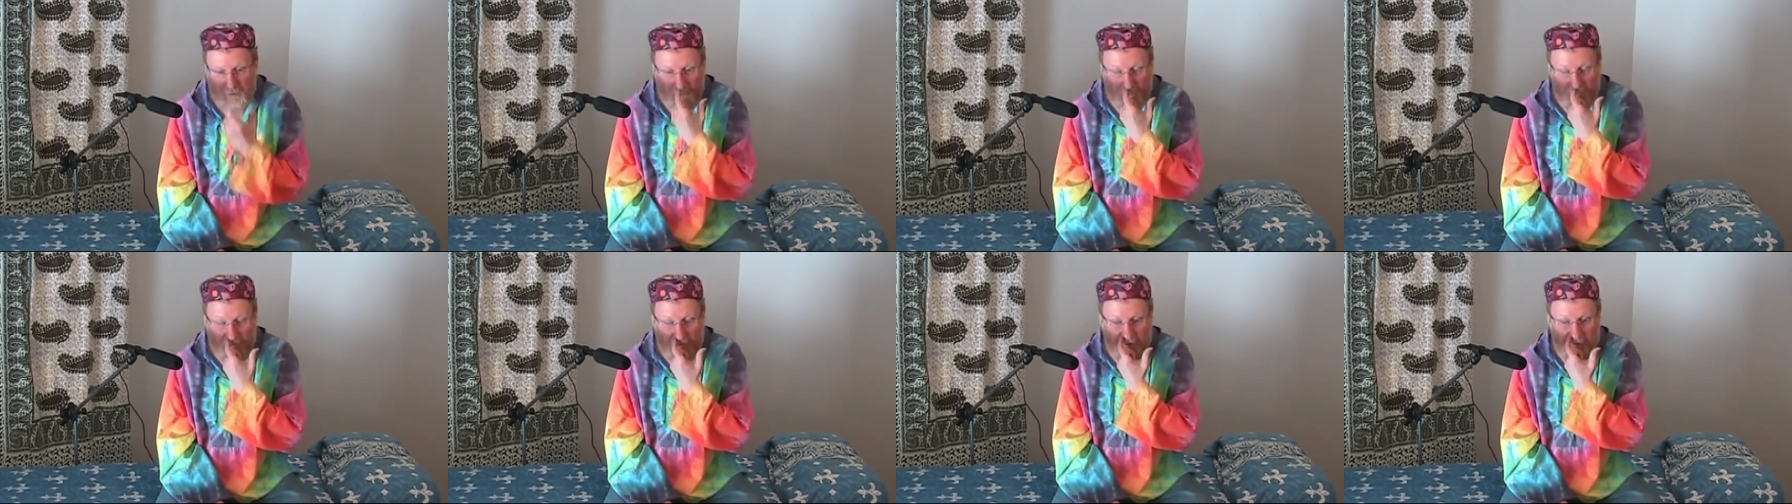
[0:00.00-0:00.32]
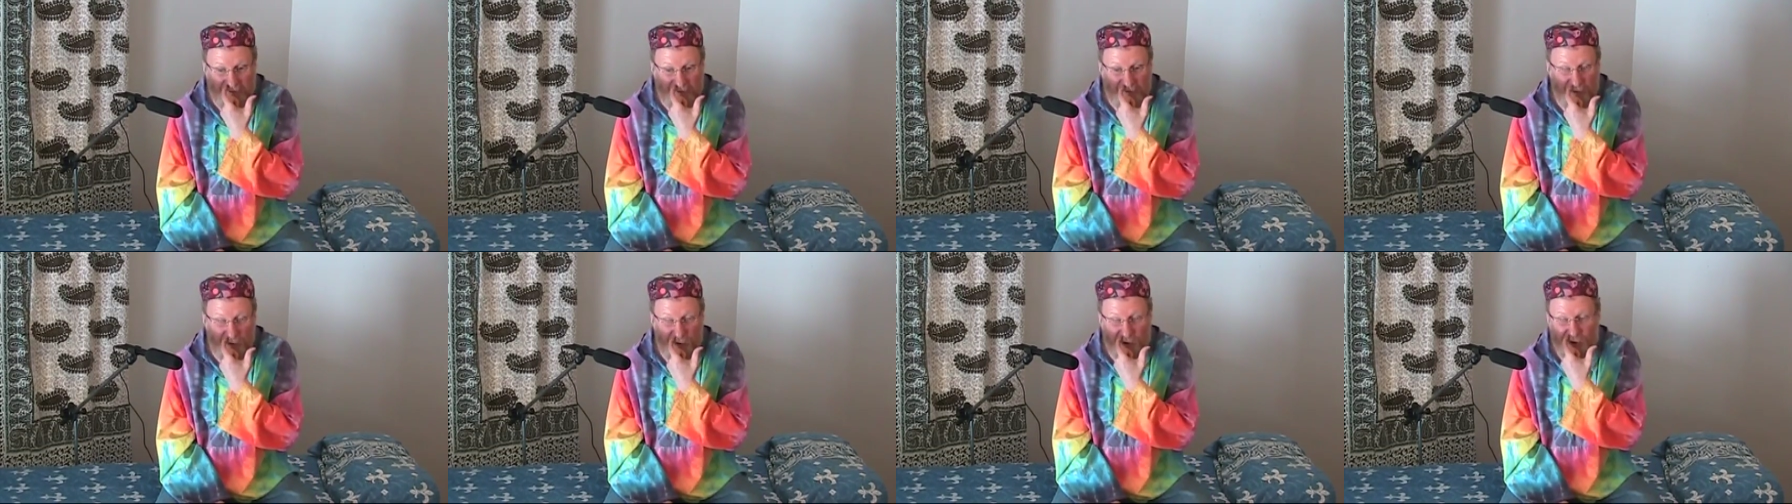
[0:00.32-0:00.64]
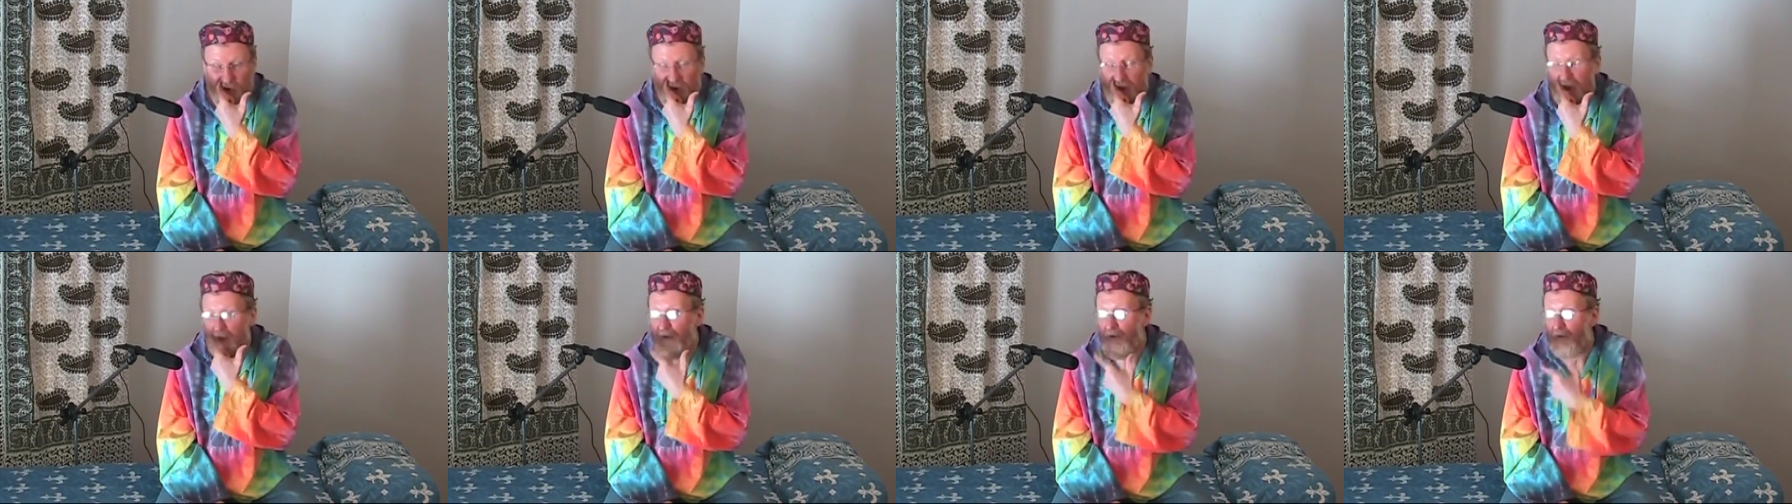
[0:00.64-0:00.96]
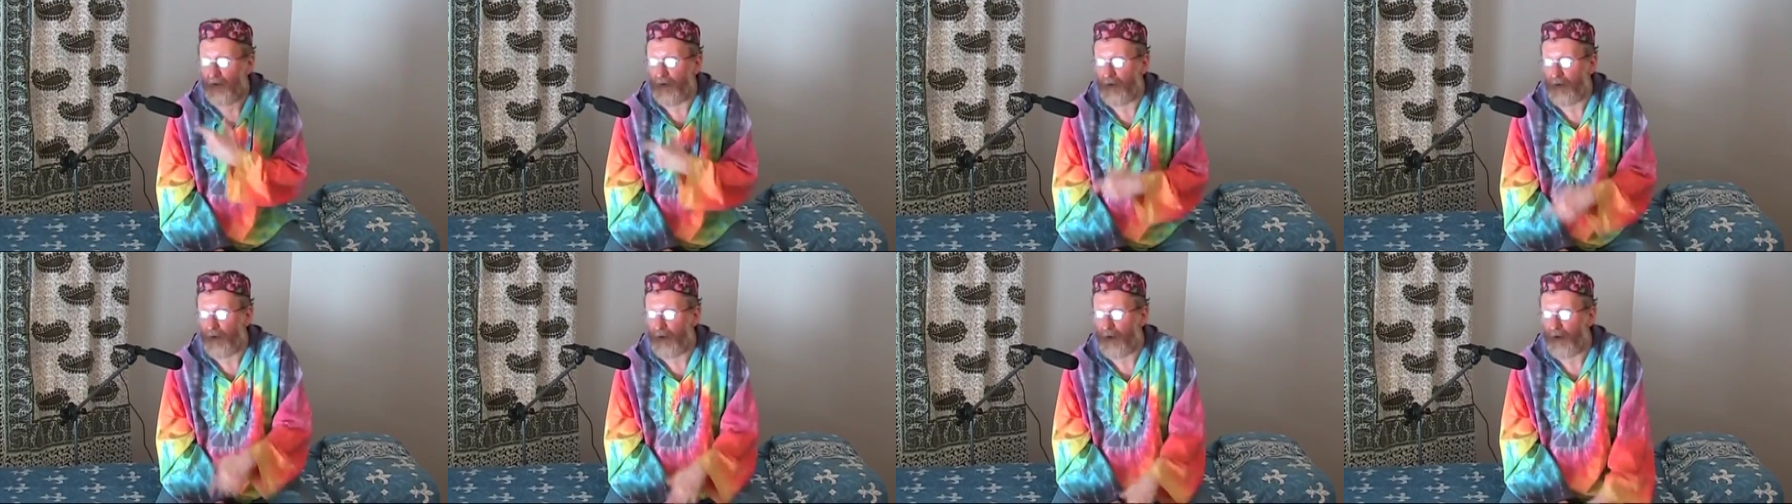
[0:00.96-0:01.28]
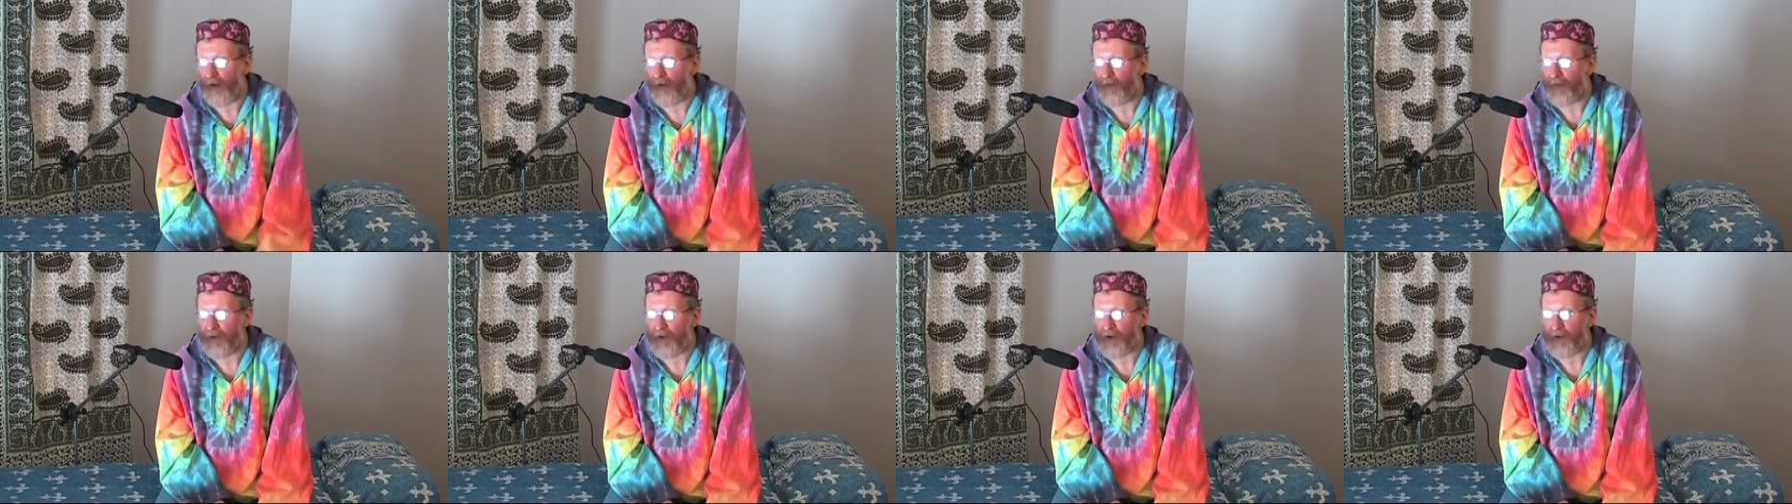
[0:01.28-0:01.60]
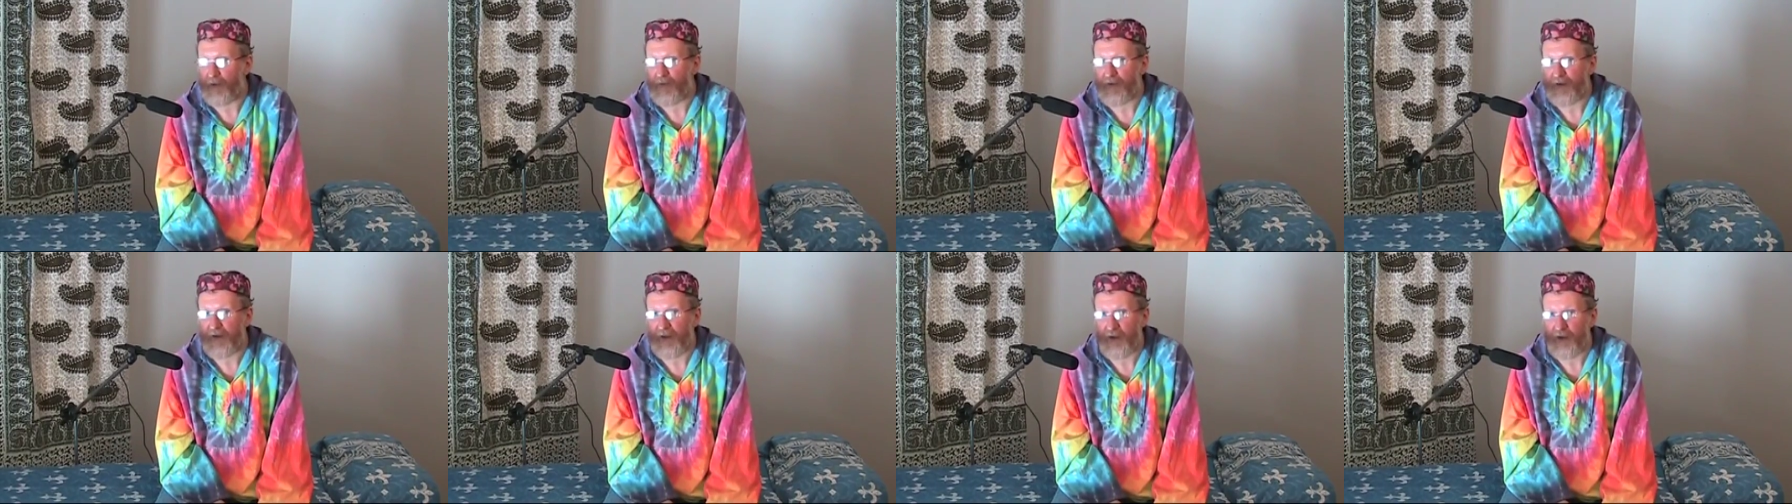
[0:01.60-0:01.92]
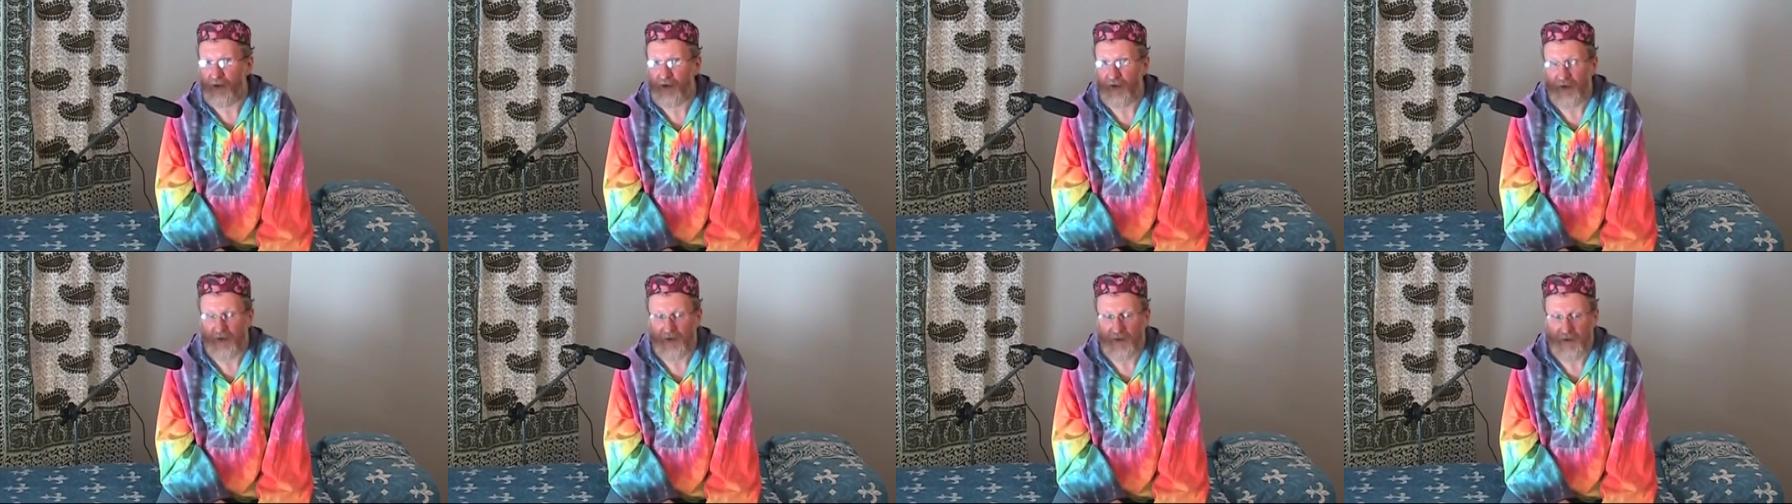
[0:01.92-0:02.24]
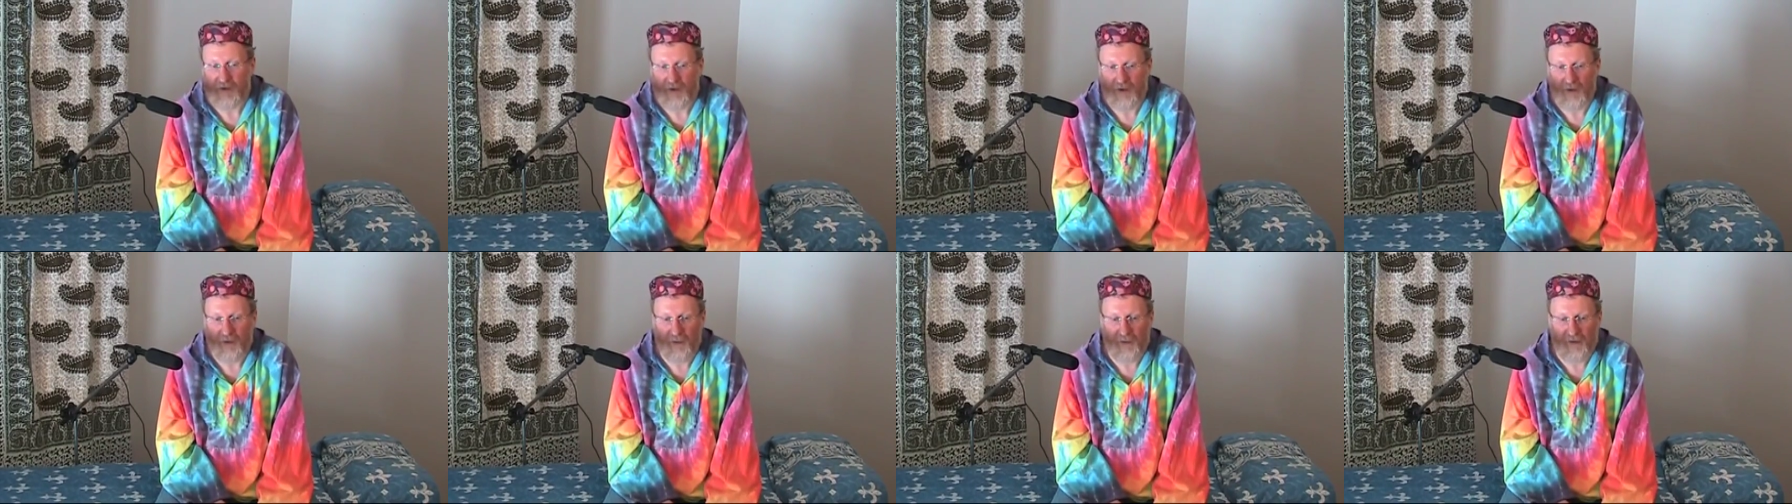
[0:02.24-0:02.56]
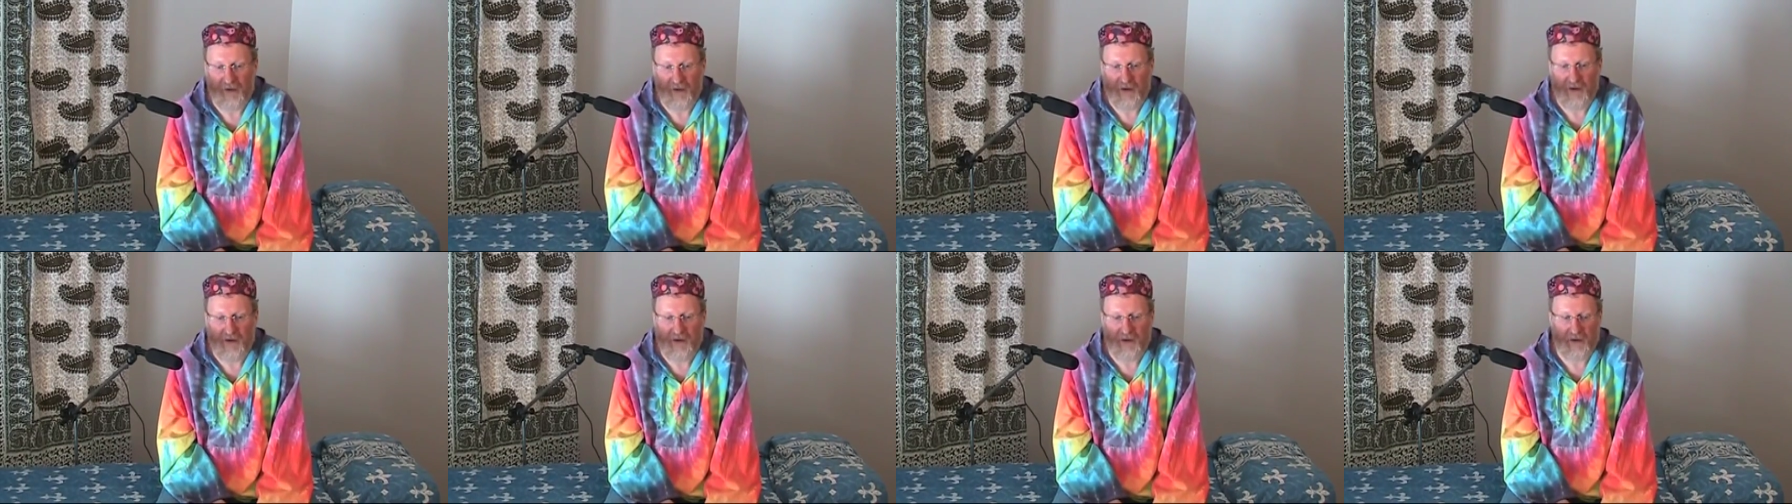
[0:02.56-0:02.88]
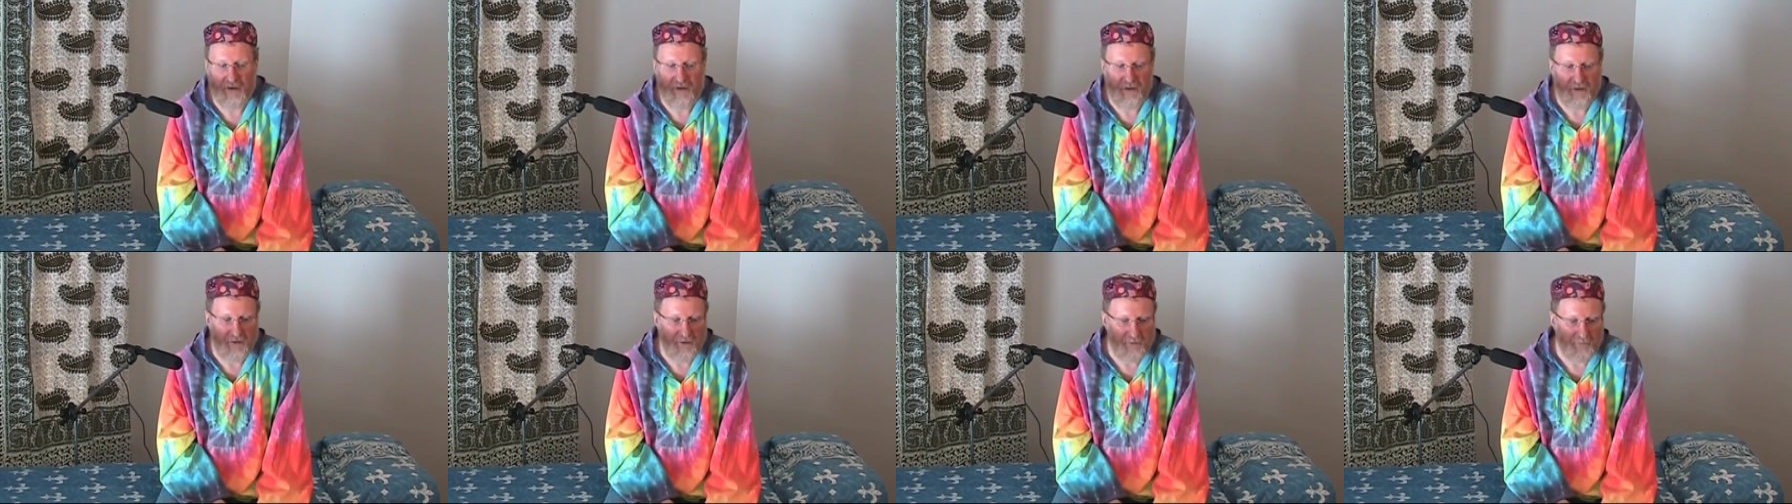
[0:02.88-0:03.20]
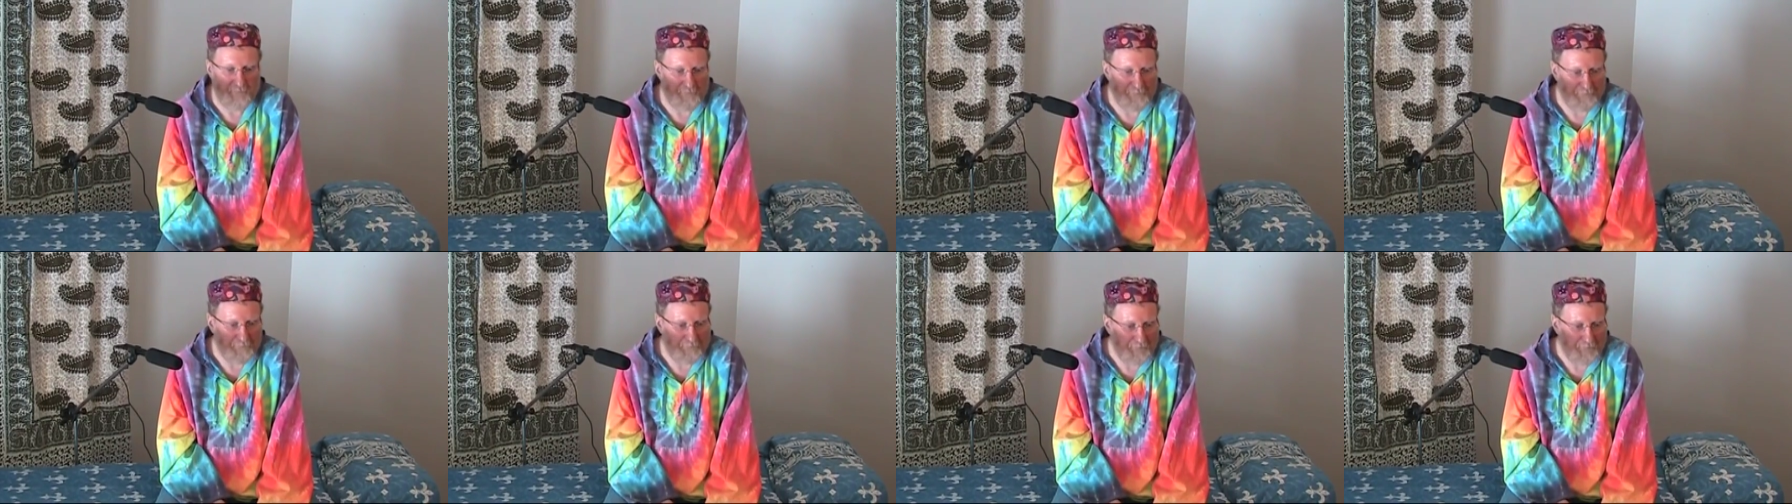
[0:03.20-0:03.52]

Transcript: uh, to shake our economy substantially. So they're delaying.